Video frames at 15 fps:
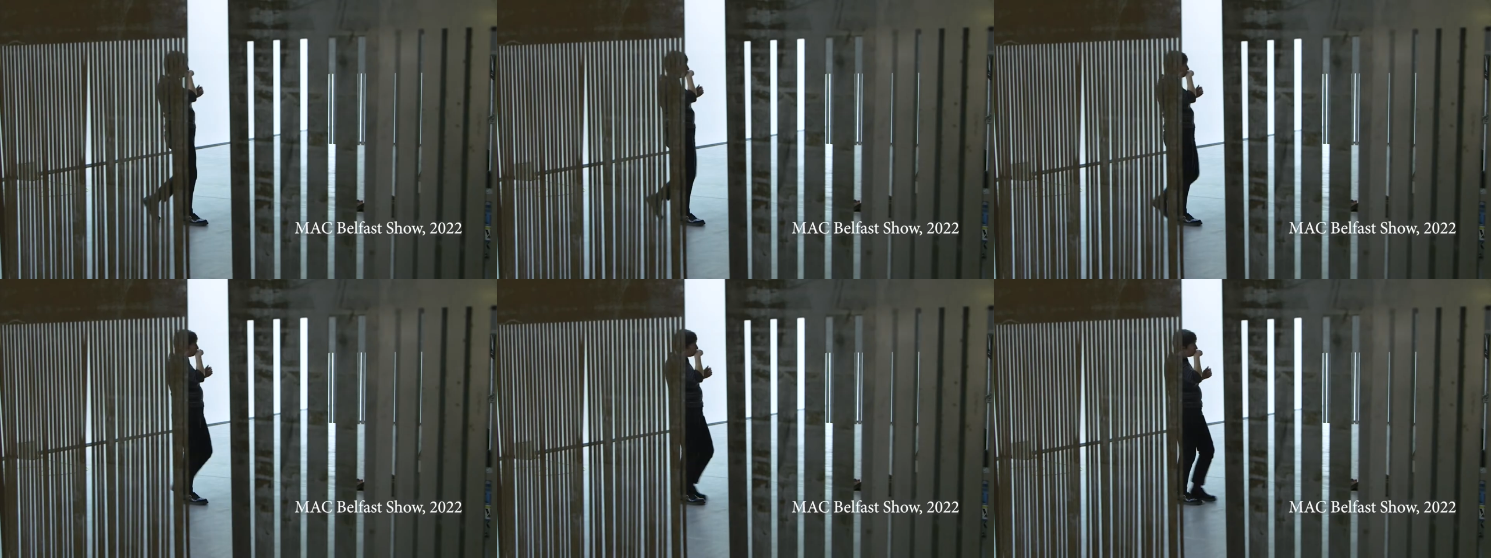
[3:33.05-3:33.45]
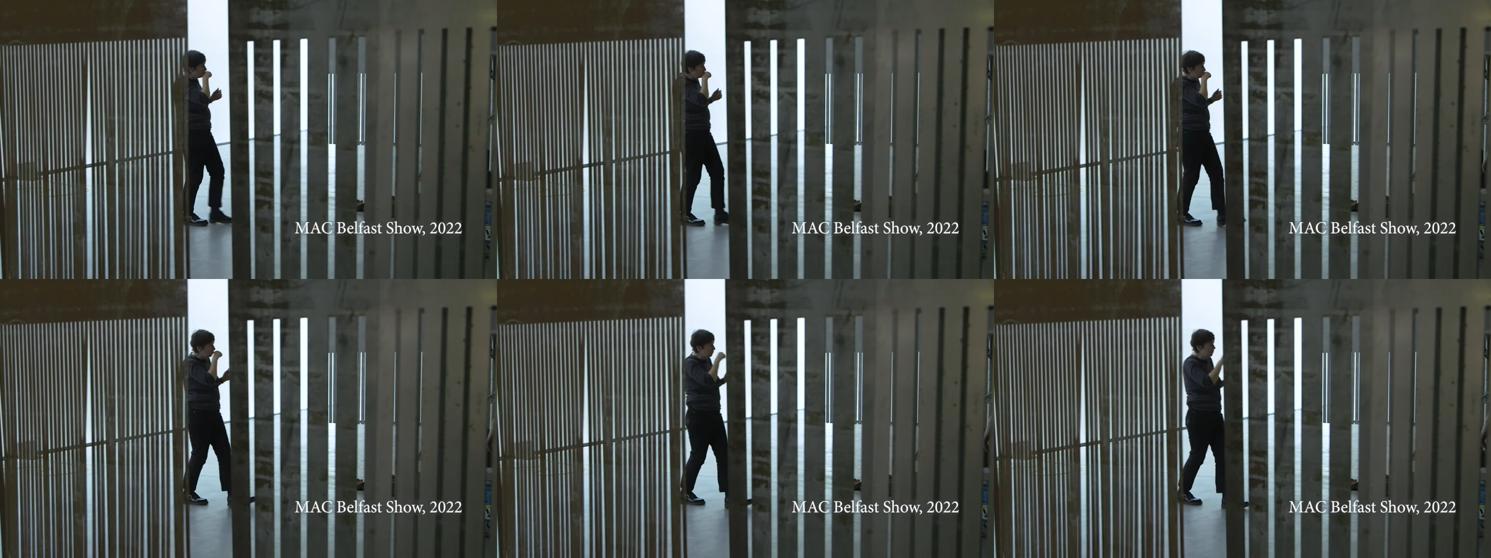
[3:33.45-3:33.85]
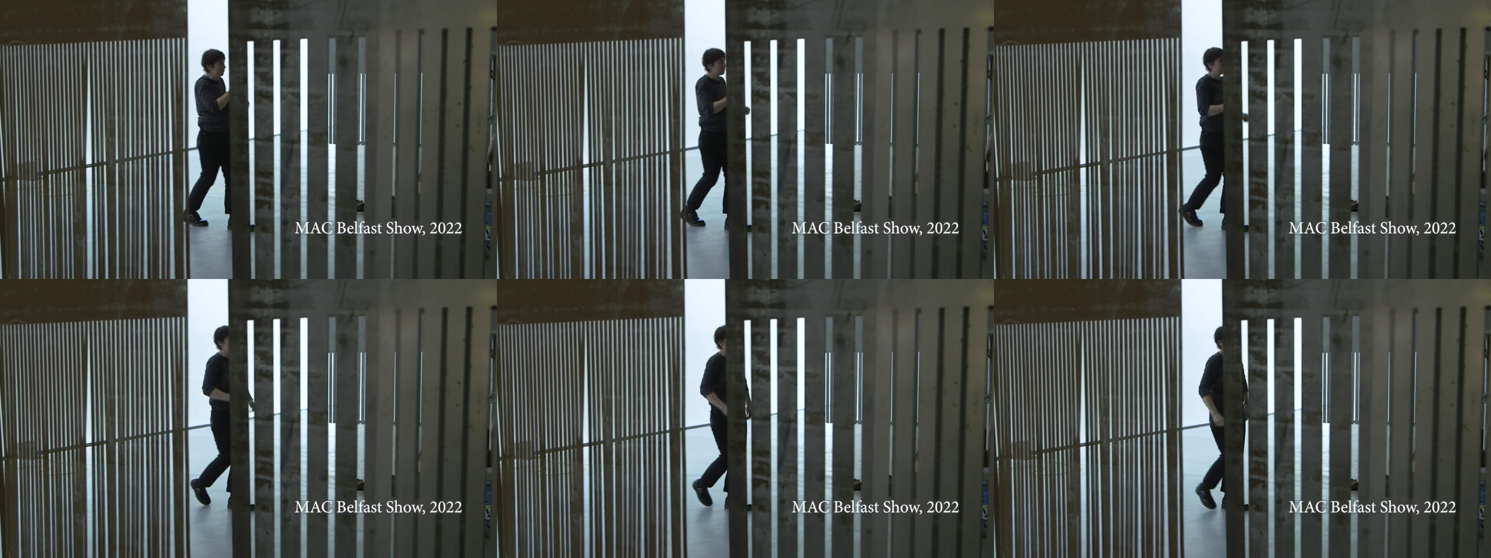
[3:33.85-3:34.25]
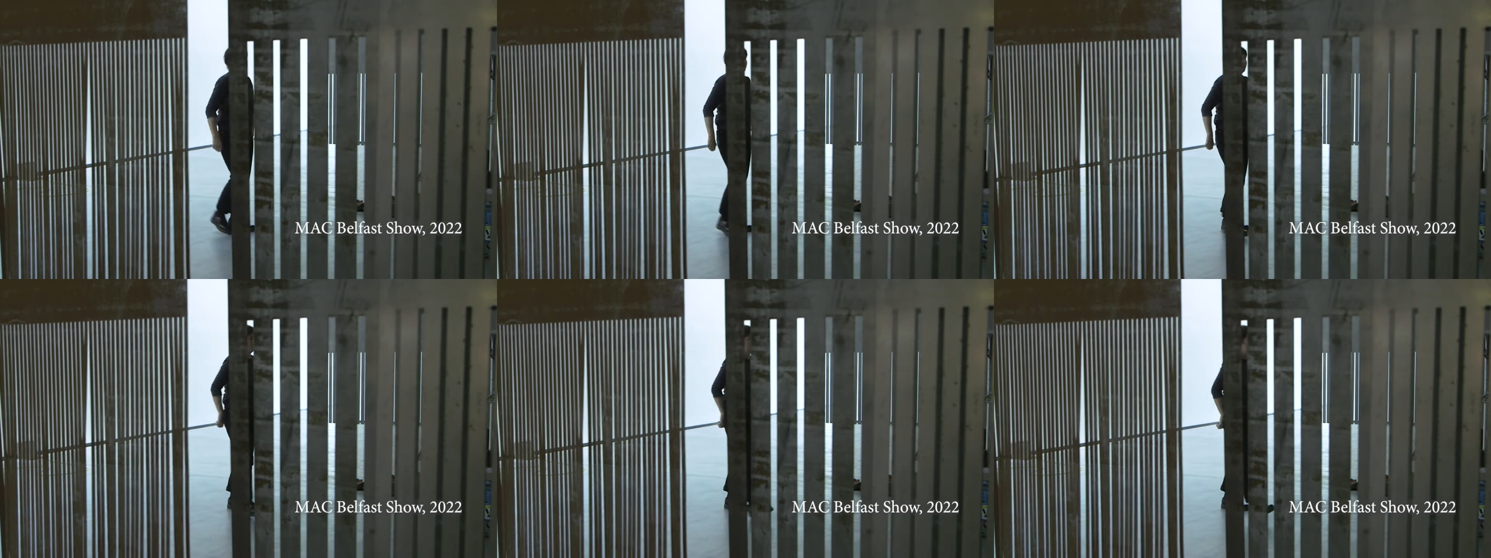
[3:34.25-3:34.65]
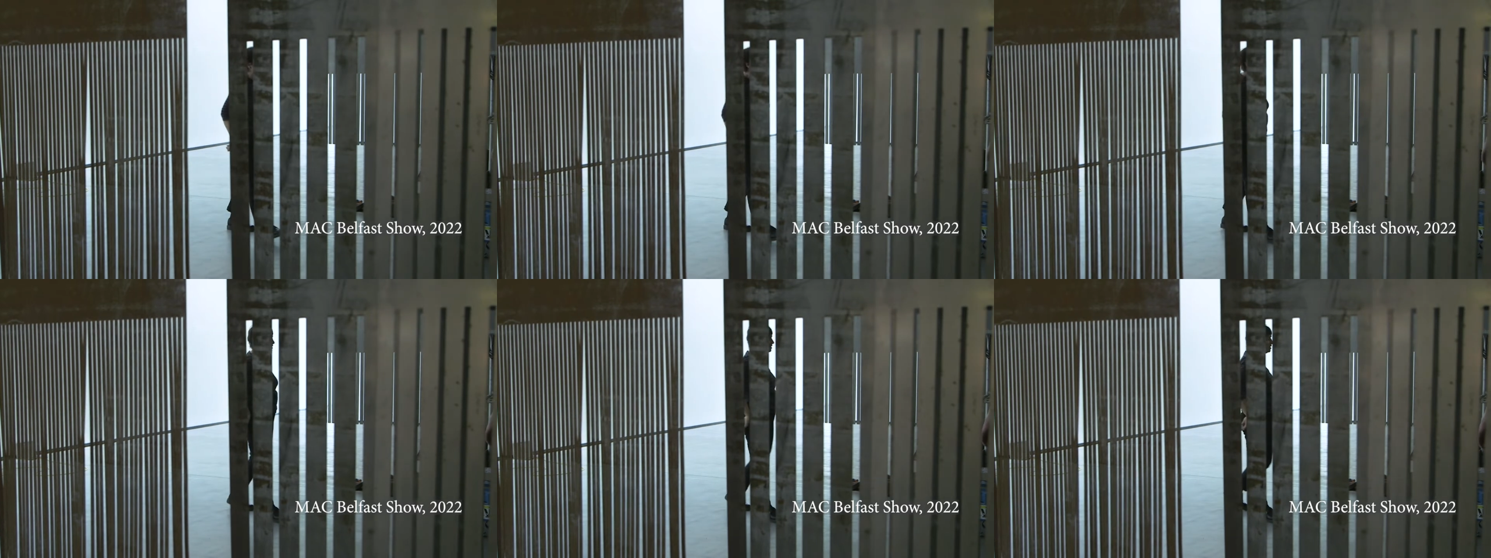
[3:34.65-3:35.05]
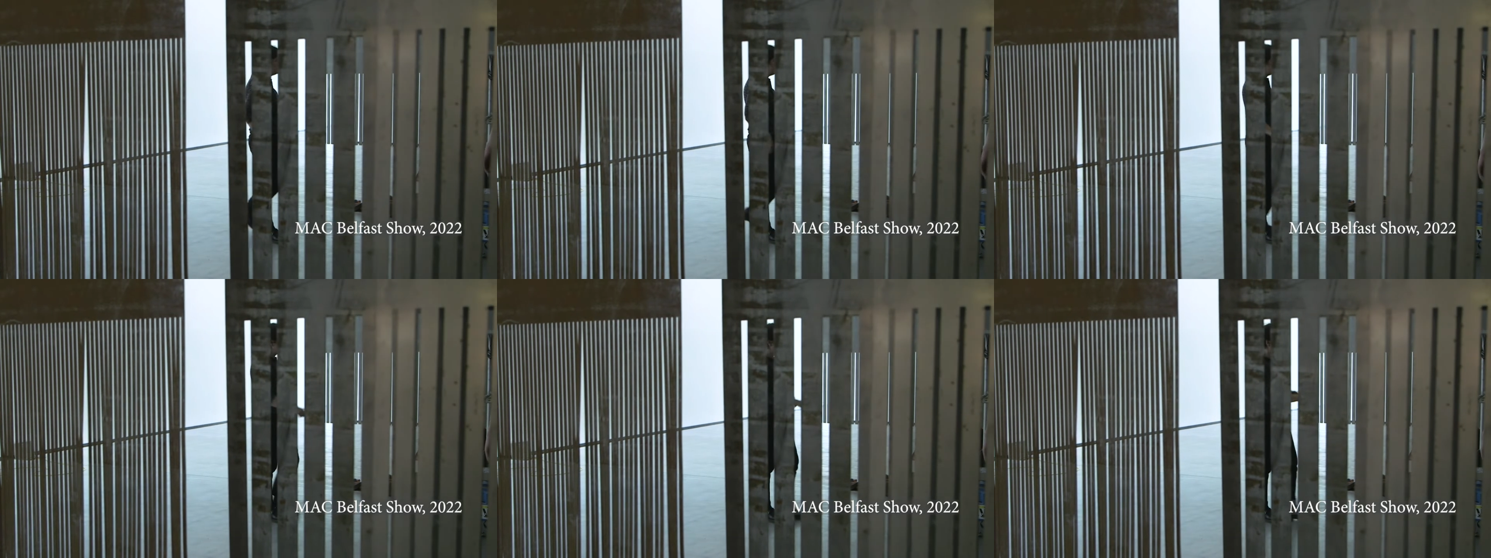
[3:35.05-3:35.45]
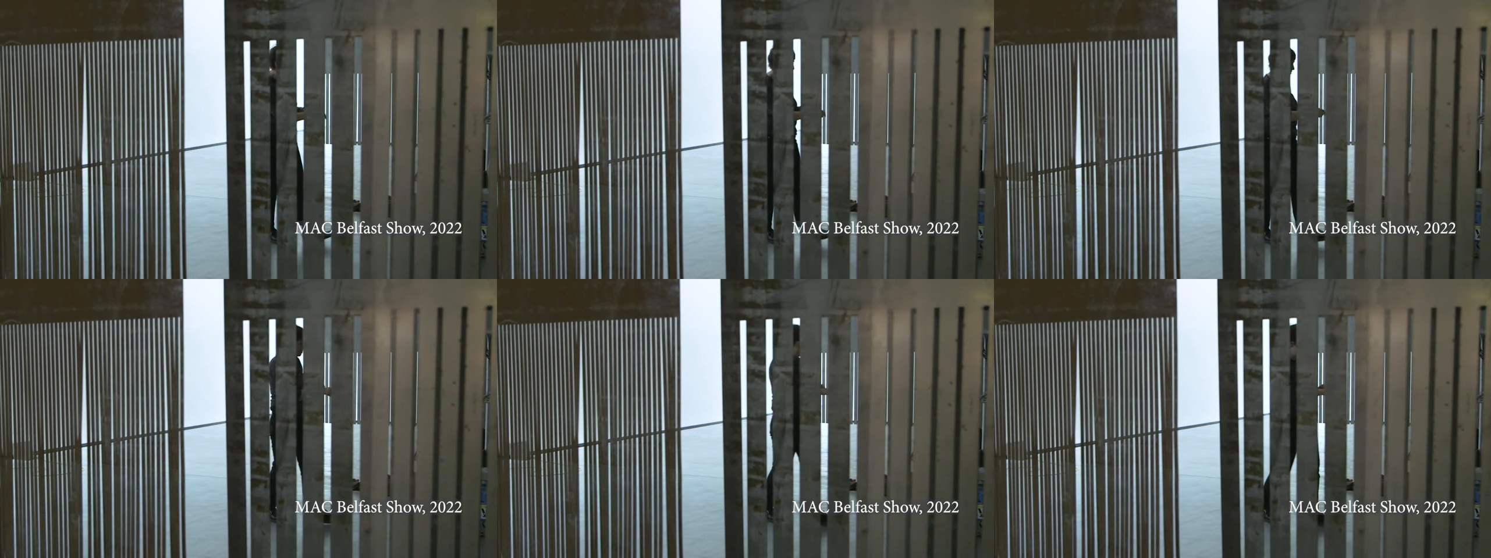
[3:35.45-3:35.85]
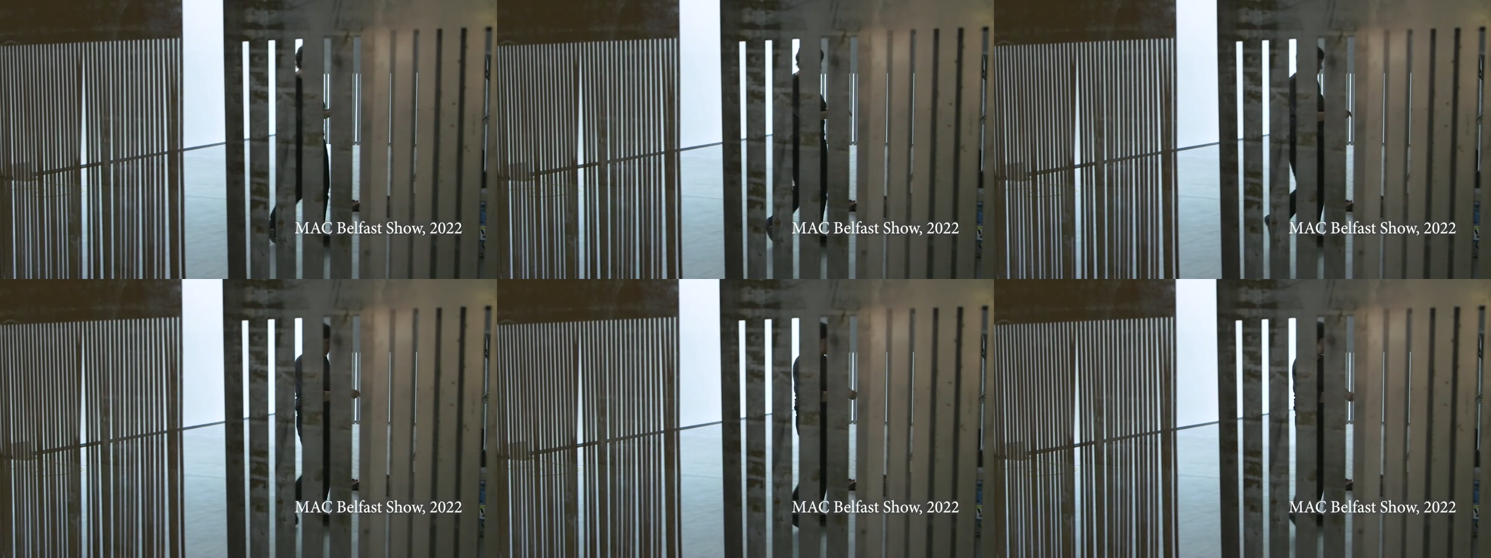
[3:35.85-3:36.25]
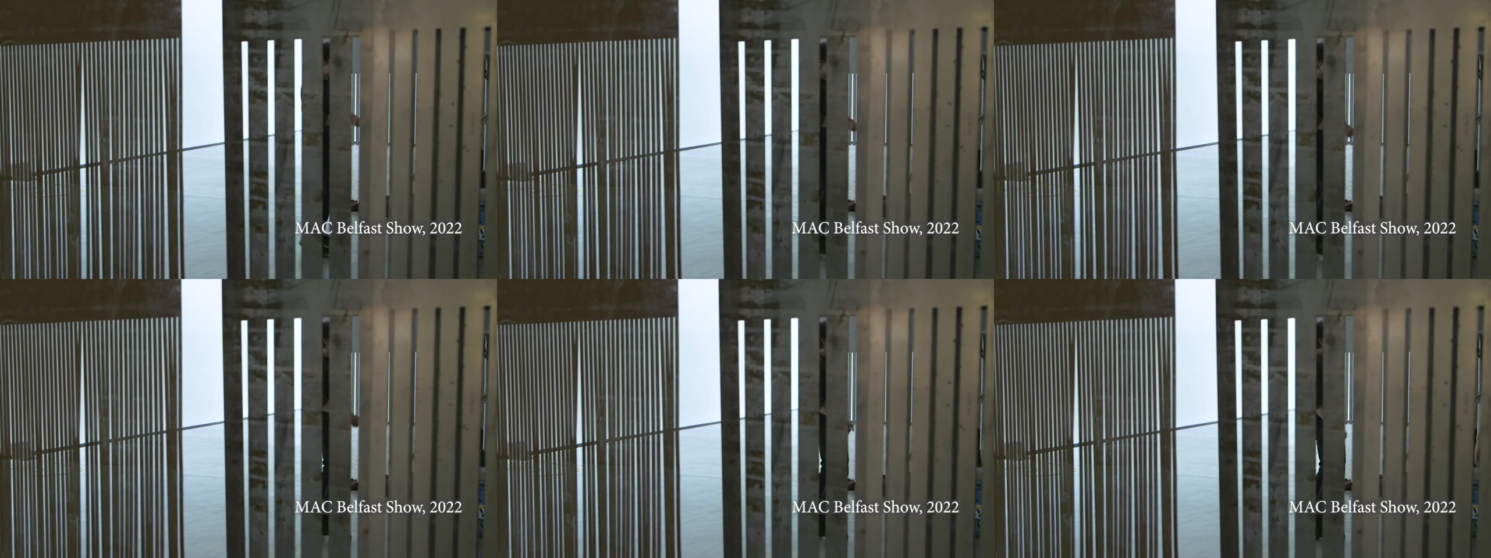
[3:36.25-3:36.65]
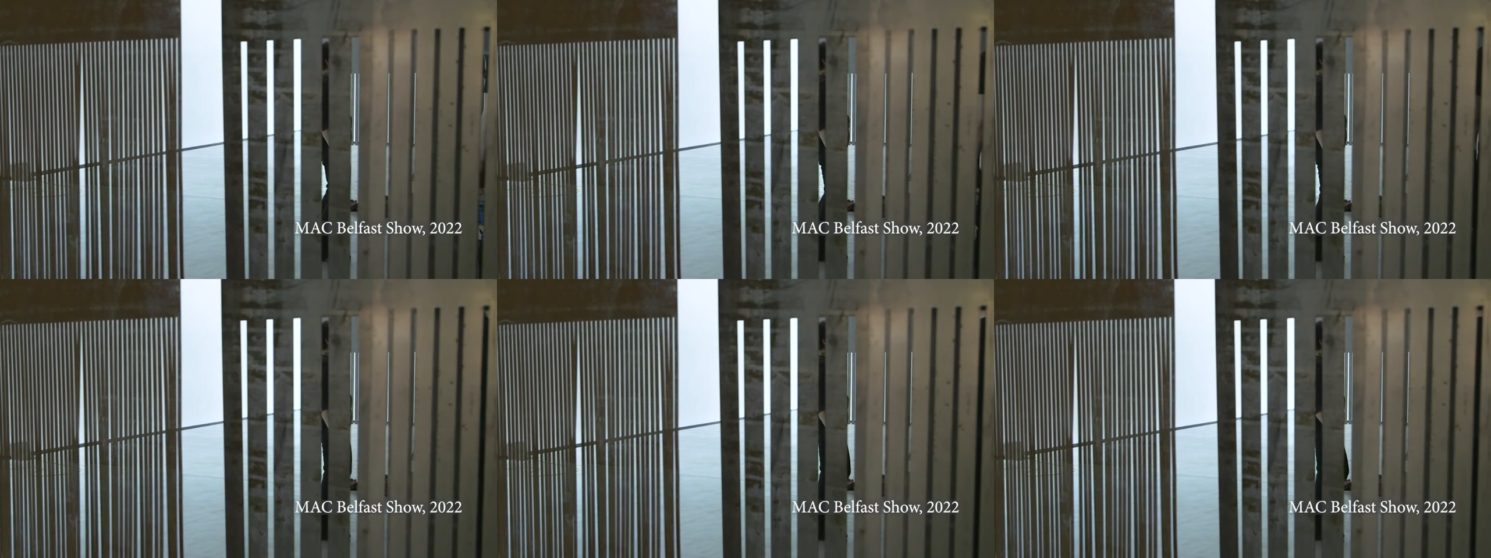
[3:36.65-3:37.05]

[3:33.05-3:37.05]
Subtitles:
No face is visible, so there are no lips to read.